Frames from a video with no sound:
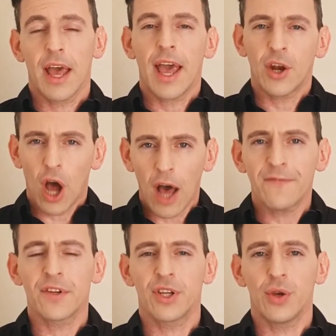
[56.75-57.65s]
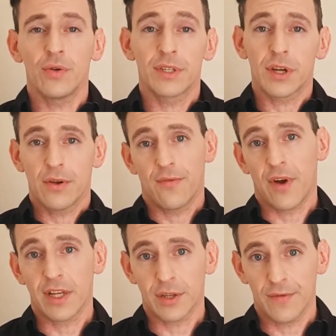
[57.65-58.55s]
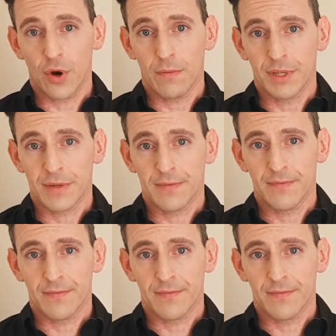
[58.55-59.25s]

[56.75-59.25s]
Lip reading: and often used phrasal verbs.